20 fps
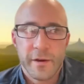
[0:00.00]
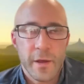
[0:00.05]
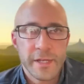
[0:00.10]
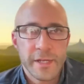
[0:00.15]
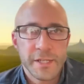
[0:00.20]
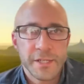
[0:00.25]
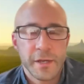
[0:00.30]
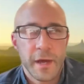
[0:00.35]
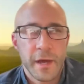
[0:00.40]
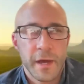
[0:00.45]
I
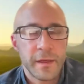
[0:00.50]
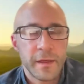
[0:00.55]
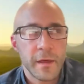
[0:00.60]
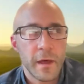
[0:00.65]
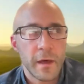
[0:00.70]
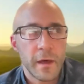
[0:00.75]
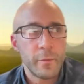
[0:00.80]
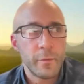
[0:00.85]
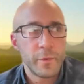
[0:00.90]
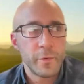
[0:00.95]
think I would
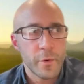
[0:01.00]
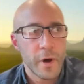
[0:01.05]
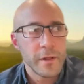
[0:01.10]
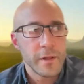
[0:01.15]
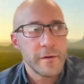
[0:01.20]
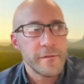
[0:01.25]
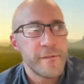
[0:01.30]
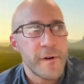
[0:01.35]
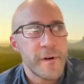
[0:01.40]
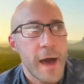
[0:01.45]

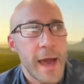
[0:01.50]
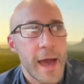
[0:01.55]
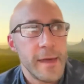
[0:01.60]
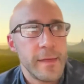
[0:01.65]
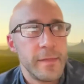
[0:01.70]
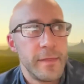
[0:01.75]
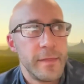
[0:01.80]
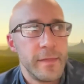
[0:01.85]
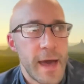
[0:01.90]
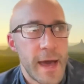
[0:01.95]
qualify
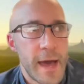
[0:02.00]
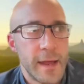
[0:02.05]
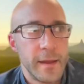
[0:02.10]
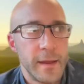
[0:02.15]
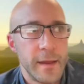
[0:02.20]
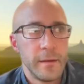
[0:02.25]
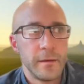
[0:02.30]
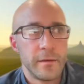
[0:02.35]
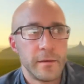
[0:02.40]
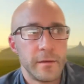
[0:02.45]
that
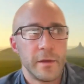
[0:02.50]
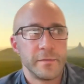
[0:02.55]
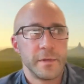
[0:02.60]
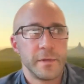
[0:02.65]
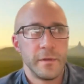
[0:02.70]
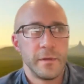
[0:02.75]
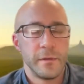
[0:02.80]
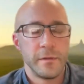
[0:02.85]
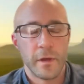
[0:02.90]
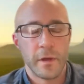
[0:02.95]
in terms of
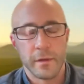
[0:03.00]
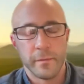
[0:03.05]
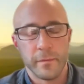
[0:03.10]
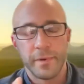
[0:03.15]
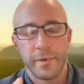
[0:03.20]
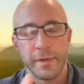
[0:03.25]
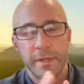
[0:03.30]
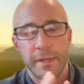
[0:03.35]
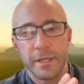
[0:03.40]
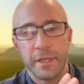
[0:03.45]
you know the
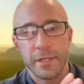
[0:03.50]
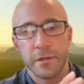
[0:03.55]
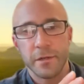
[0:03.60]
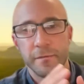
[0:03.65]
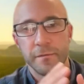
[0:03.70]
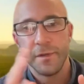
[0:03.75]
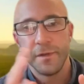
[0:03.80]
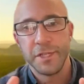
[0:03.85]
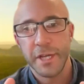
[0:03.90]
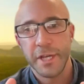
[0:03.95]
potential for
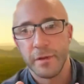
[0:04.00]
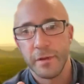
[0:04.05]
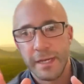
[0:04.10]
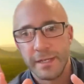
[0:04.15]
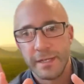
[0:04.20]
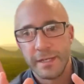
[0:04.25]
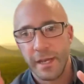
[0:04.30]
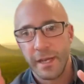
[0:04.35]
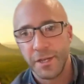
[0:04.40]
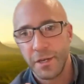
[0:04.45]

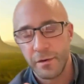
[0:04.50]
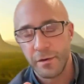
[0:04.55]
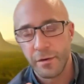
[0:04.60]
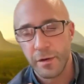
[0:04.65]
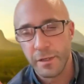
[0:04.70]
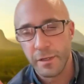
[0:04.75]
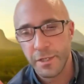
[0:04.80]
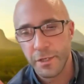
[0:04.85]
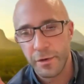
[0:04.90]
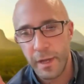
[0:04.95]
generalization
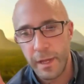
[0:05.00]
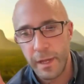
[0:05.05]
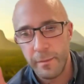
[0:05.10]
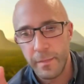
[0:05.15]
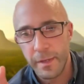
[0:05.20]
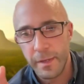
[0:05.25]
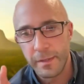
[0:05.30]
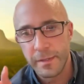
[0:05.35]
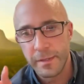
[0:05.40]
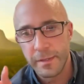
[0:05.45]
across
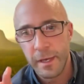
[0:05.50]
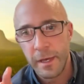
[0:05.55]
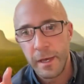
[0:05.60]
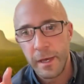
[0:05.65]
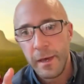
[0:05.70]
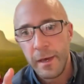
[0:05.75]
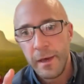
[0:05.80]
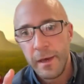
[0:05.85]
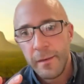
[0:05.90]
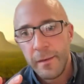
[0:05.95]
treatments
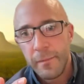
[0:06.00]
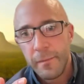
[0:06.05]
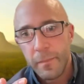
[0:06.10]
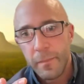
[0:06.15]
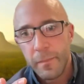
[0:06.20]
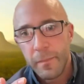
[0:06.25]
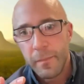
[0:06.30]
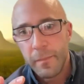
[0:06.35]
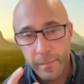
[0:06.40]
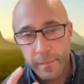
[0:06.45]

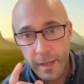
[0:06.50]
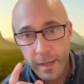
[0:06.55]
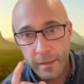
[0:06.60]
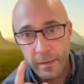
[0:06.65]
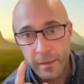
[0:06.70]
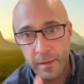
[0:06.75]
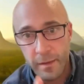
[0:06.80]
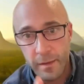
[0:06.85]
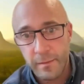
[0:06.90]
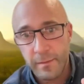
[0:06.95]
um,
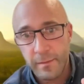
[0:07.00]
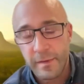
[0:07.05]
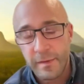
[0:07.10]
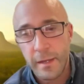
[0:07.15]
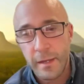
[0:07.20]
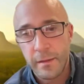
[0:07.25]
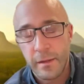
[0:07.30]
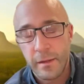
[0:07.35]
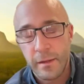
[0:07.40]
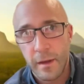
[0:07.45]
in the
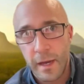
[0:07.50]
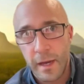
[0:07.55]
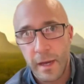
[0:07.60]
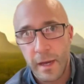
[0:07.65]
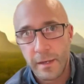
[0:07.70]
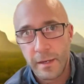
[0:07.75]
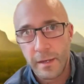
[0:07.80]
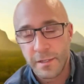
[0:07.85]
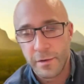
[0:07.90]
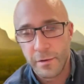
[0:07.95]
study that
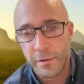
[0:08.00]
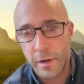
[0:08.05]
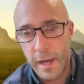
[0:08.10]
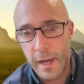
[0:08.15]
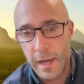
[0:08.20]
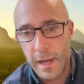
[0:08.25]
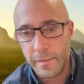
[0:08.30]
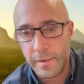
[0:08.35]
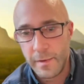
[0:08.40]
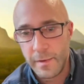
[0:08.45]
I
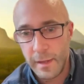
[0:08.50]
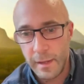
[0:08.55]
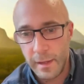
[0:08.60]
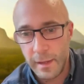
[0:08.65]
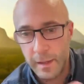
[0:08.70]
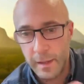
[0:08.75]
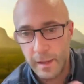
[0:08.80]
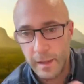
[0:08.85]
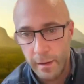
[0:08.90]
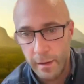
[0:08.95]
described
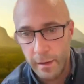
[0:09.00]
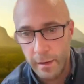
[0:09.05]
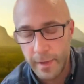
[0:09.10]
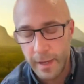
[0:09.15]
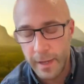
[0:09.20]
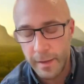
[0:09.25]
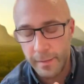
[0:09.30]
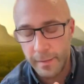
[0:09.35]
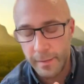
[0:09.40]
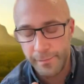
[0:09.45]
in
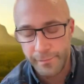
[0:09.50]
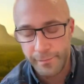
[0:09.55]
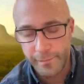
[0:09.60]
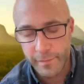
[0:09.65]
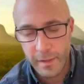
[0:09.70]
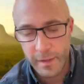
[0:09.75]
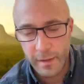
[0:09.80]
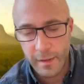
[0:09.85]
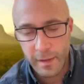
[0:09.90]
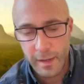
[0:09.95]
our um,
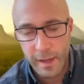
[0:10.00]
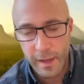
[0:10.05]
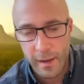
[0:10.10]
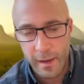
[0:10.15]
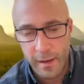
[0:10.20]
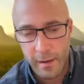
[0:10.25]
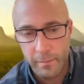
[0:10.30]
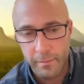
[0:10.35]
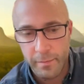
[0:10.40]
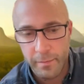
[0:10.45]

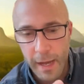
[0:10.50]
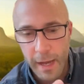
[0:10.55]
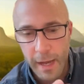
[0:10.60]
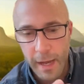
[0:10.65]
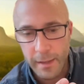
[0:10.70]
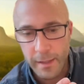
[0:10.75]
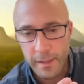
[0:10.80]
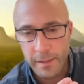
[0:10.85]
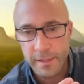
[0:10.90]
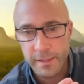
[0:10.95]
our
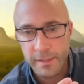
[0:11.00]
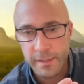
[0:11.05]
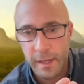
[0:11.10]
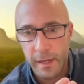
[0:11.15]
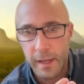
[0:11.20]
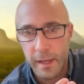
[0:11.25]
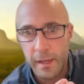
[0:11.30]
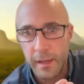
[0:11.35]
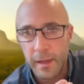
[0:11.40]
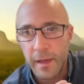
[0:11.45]
pilot
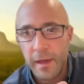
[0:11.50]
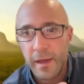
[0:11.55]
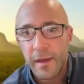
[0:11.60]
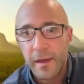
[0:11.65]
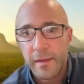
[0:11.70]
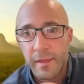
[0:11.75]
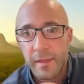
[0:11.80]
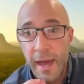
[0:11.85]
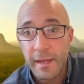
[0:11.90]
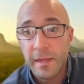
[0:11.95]
study,
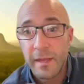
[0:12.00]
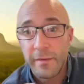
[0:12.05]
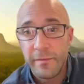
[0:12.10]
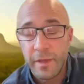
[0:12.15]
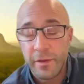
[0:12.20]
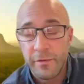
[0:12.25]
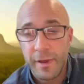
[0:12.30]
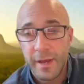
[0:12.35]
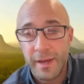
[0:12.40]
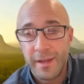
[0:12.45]
the
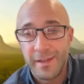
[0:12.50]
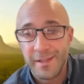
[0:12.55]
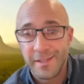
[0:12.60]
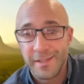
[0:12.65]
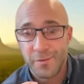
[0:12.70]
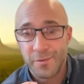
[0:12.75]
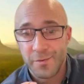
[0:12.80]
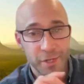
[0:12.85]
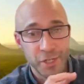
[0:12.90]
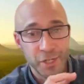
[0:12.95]
active
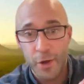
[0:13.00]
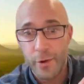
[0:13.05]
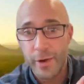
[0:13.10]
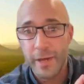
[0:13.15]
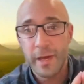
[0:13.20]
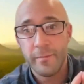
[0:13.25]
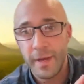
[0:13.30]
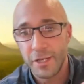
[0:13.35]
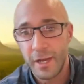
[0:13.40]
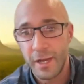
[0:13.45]
ingredients were
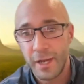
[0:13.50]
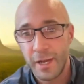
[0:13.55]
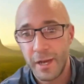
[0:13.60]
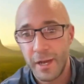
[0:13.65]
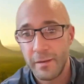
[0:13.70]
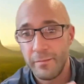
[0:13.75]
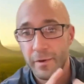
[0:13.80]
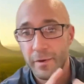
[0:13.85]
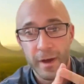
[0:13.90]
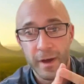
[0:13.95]
showing a
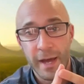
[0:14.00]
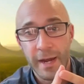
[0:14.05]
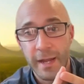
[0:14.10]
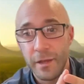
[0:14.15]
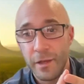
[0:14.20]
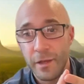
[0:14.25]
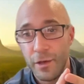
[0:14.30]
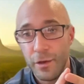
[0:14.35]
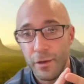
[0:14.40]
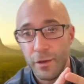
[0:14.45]
picture,
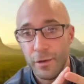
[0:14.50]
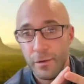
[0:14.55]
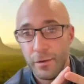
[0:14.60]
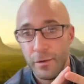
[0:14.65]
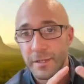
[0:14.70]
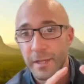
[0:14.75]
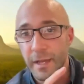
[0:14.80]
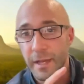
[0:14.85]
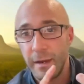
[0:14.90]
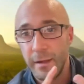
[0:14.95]
providing
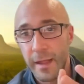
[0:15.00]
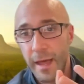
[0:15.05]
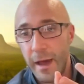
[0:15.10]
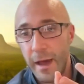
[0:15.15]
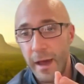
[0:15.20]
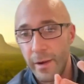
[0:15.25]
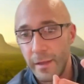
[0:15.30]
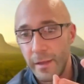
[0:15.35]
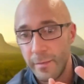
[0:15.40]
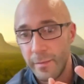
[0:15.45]
cues, and
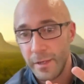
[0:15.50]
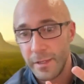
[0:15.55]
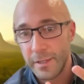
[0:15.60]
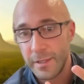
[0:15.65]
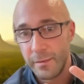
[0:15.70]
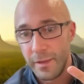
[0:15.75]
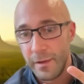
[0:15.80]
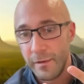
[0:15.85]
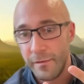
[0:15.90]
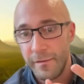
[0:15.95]
allowing the
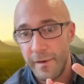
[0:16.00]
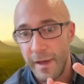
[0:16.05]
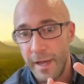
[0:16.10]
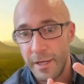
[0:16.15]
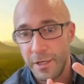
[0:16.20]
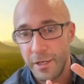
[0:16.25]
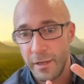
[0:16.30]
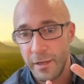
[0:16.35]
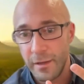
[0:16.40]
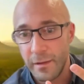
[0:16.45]
person with
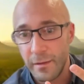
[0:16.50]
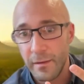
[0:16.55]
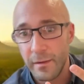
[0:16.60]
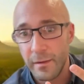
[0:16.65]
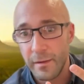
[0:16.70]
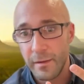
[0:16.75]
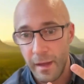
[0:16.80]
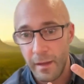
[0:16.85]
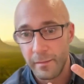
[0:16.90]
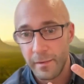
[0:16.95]
aphasia
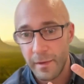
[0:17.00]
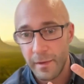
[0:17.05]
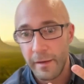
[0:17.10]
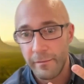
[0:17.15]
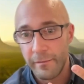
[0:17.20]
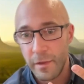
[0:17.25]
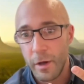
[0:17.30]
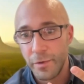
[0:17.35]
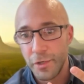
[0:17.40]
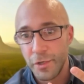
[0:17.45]
um, to
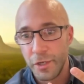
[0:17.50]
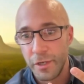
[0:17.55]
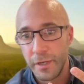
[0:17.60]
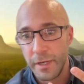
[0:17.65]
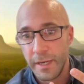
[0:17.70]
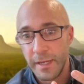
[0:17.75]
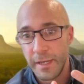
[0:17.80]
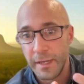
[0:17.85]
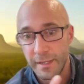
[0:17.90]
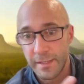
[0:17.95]
have the
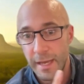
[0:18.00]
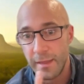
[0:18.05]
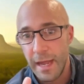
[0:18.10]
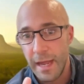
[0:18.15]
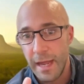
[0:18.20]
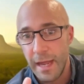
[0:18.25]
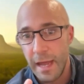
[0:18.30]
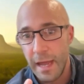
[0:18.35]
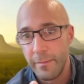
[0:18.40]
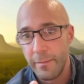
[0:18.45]
opportunity to
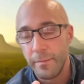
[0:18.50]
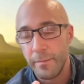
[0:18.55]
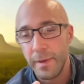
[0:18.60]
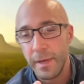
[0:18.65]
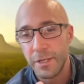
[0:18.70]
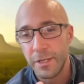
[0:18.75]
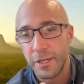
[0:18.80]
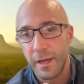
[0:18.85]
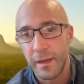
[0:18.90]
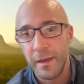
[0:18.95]
say the name of the
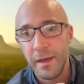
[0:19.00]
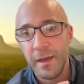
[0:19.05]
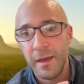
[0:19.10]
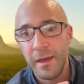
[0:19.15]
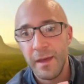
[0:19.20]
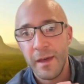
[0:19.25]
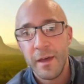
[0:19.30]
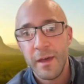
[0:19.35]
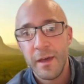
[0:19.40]
picture